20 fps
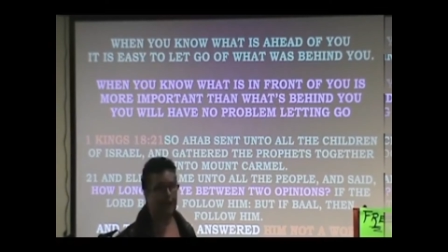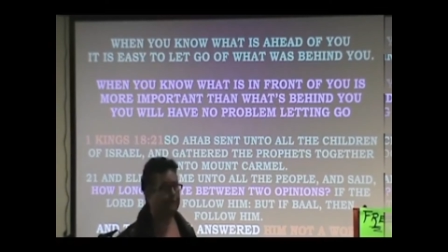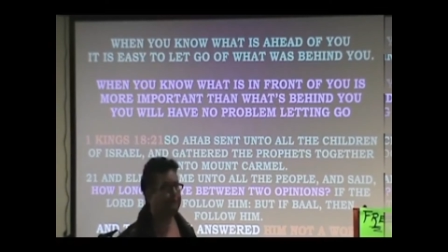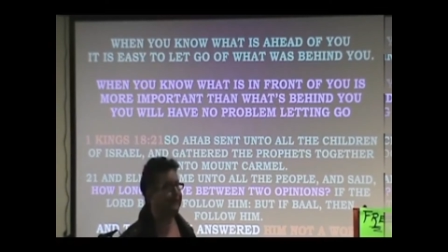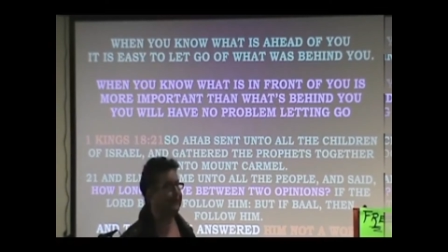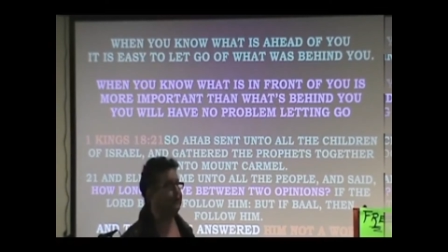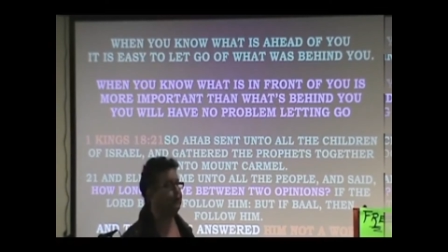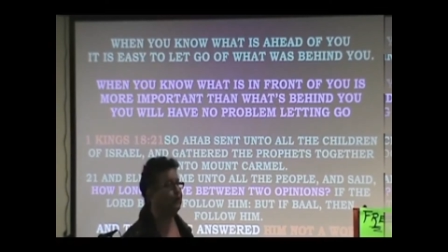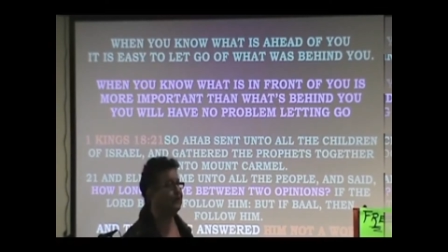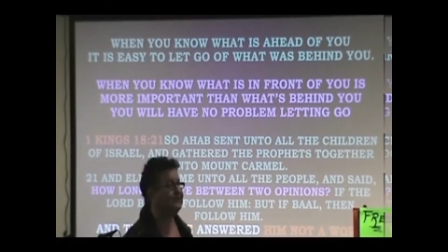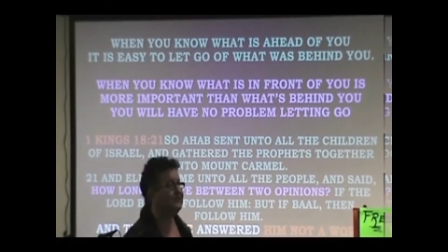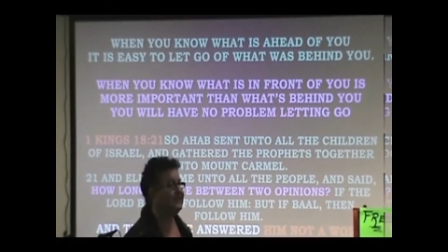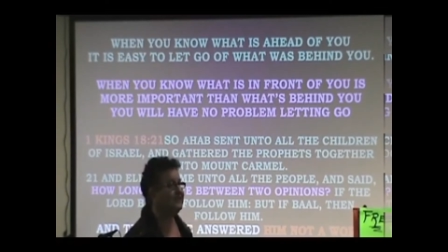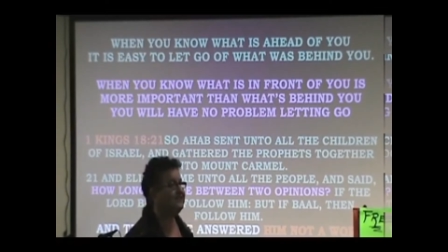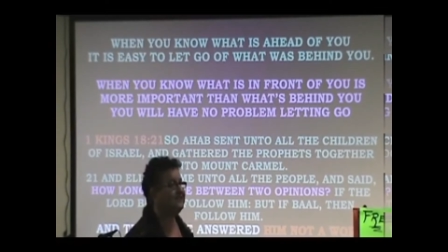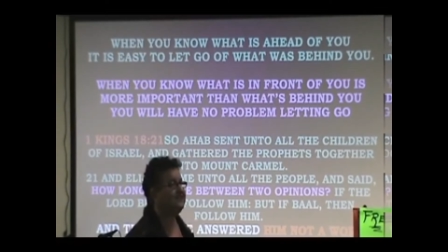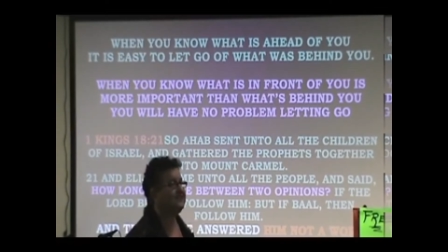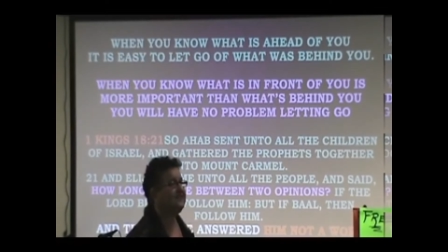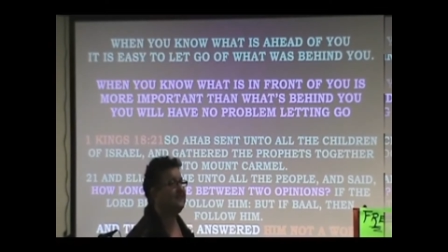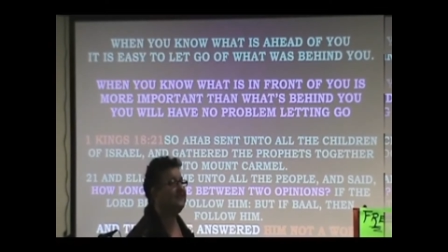Because
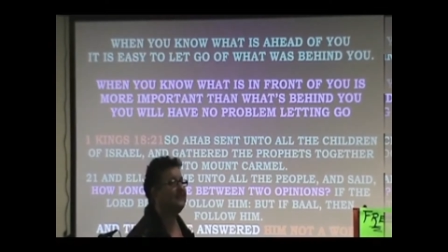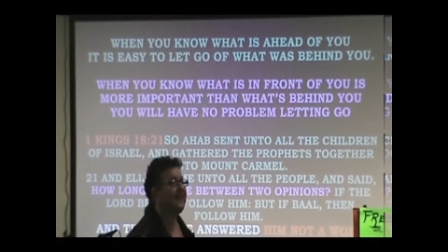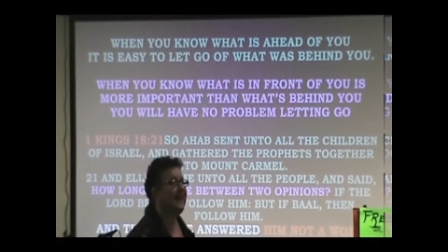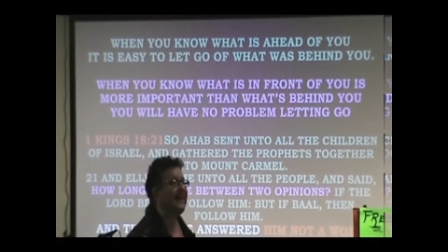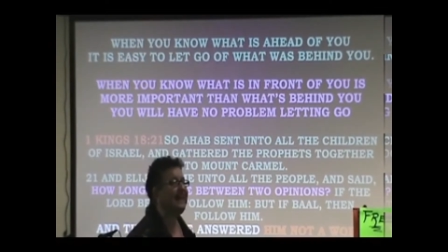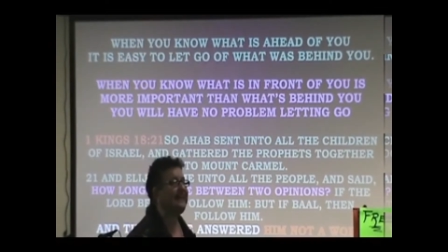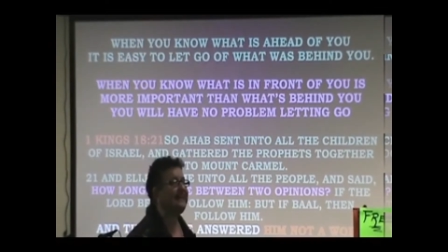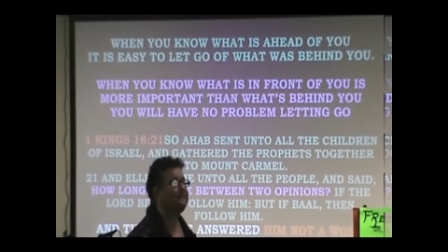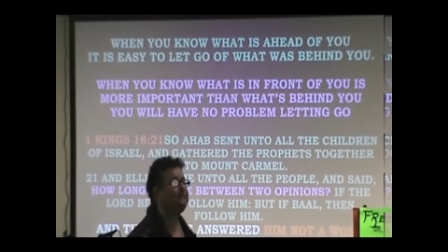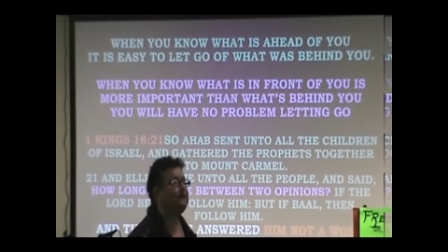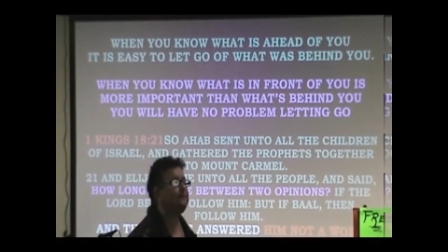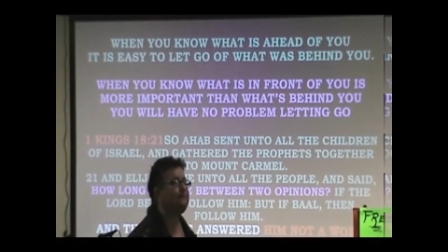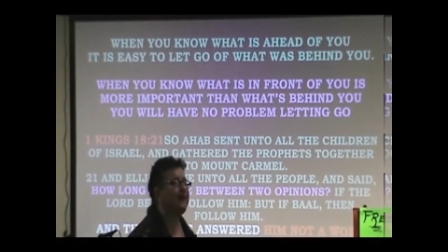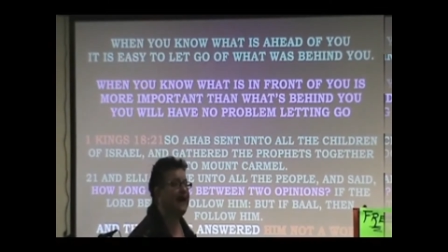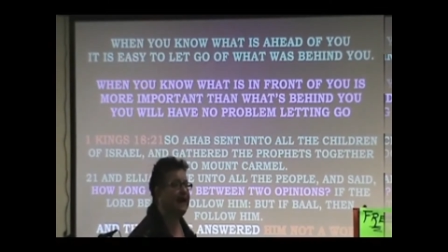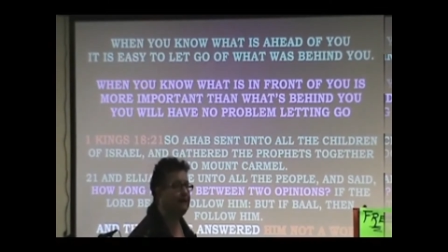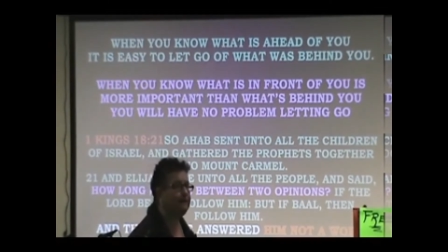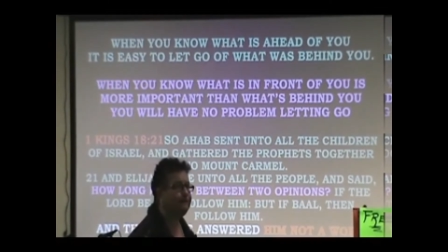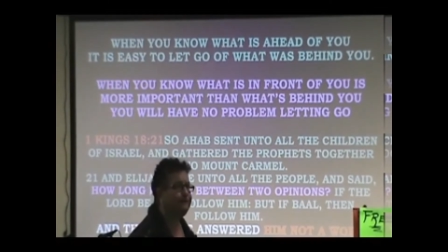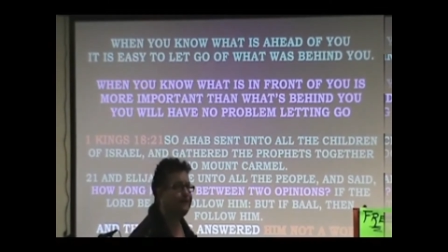it's delaying the
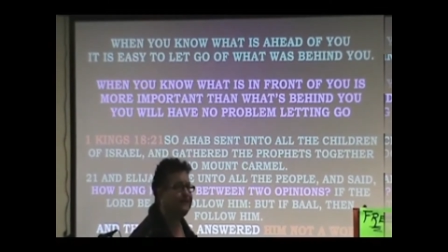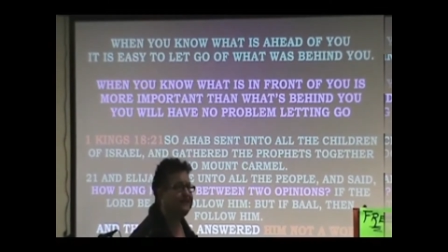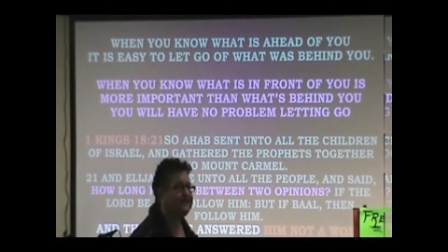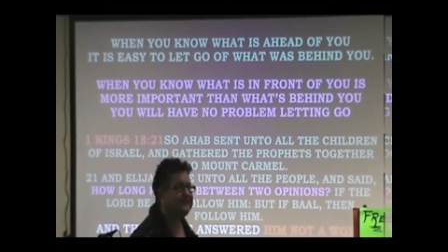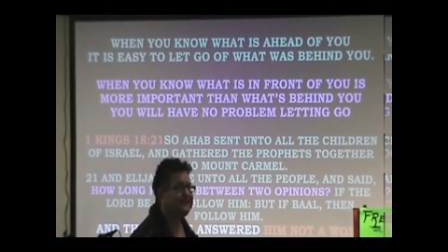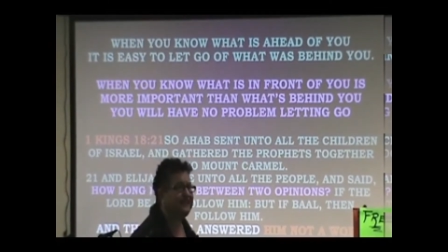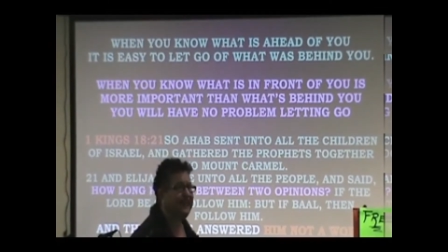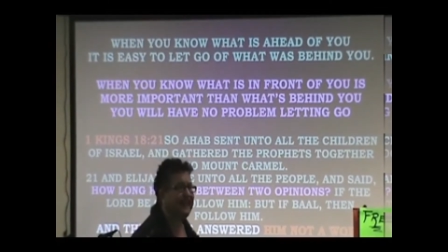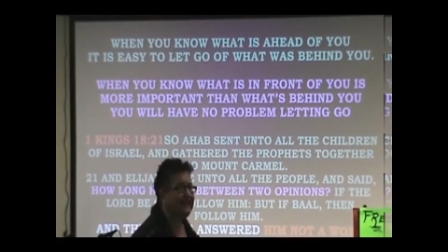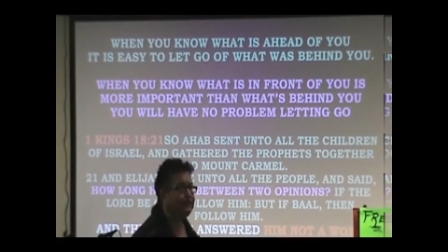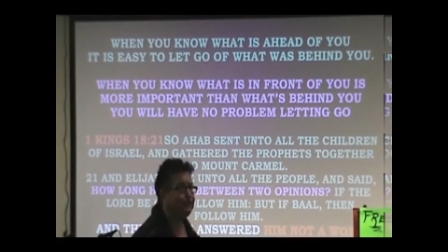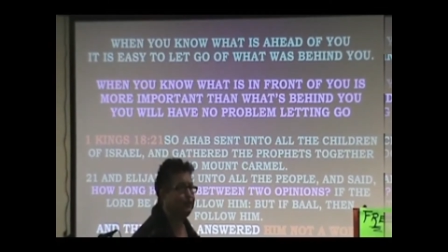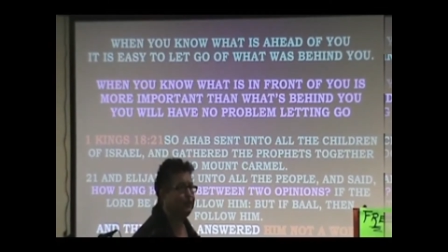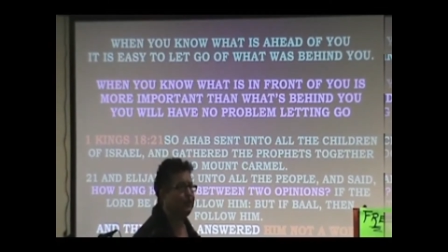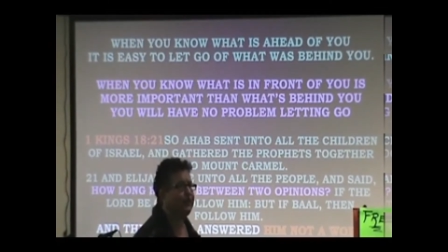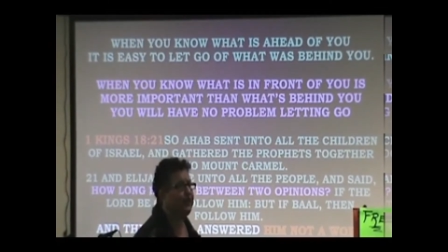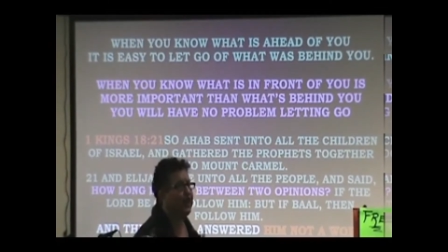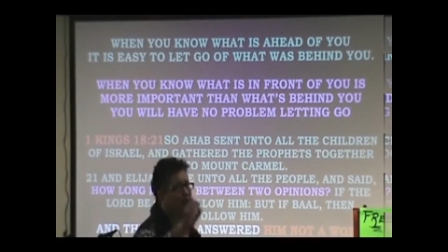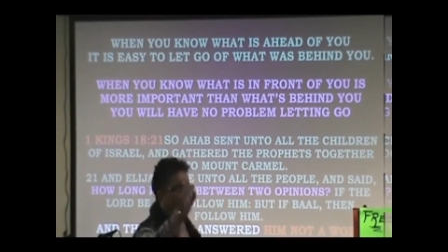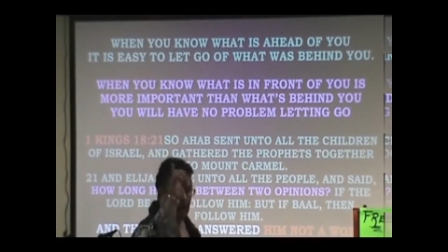
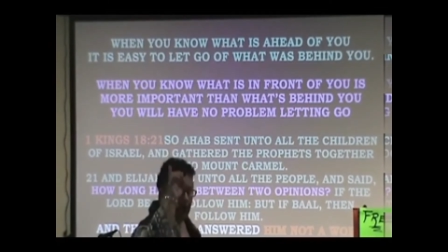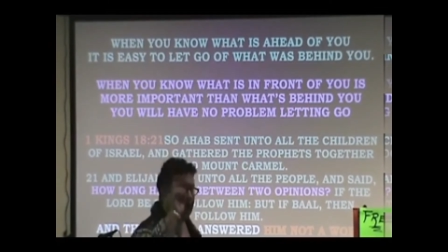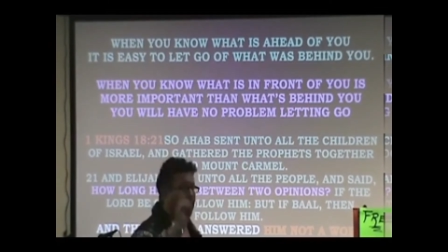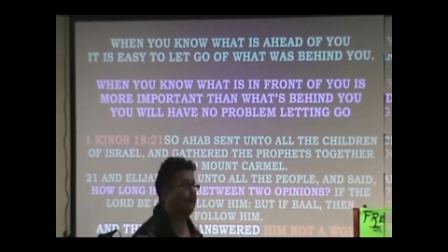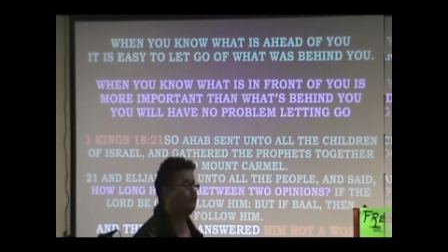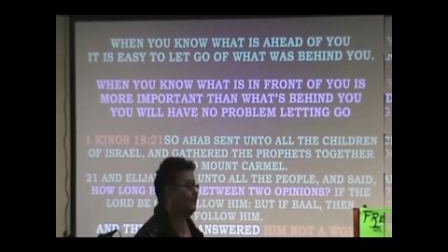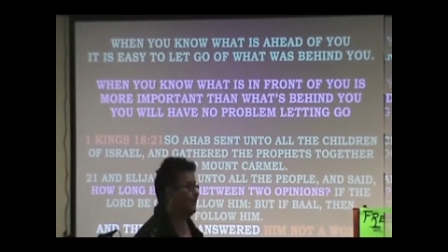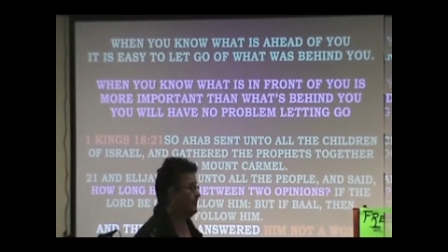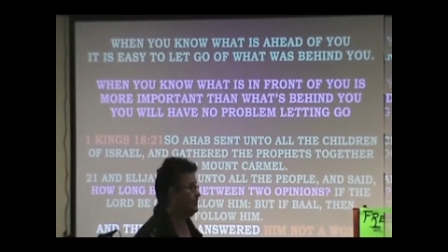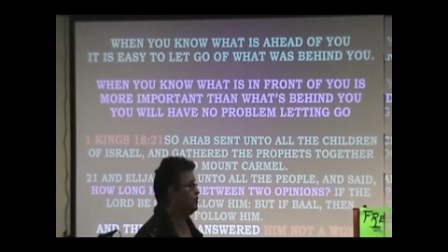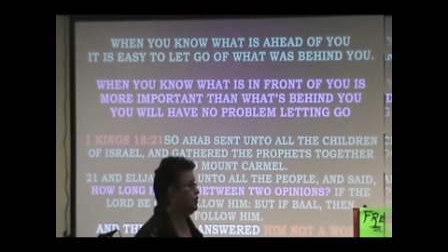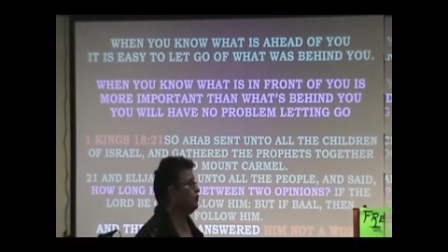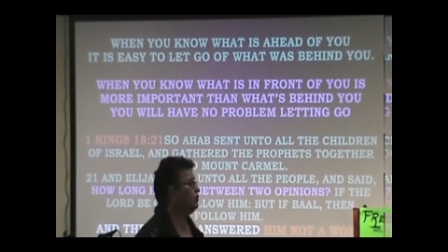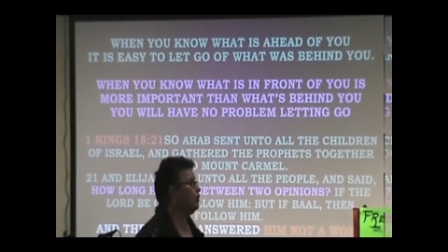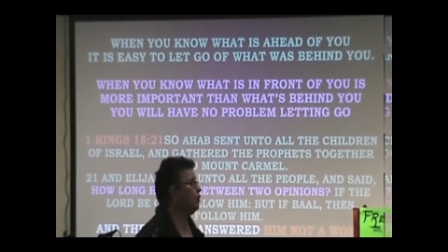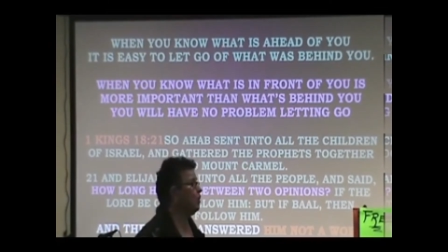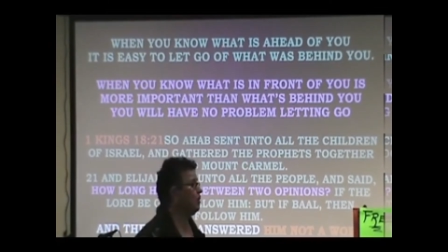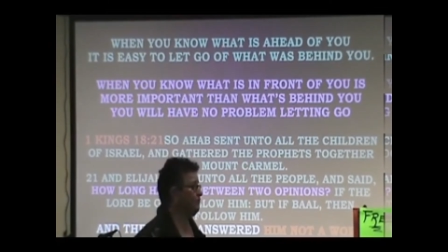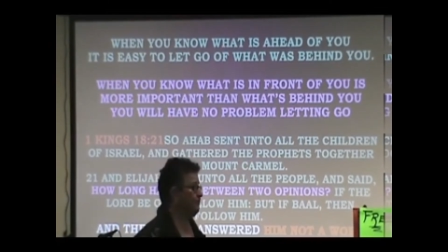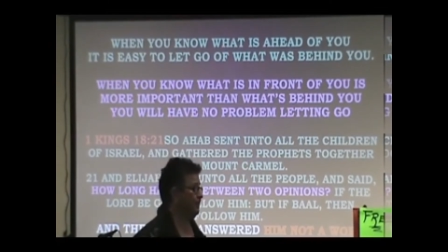manifestation of his
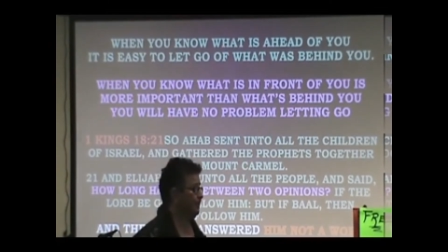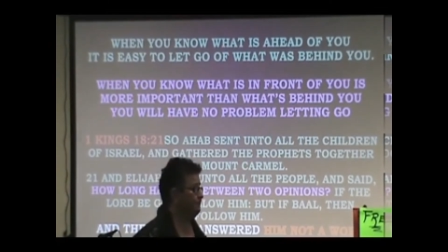glory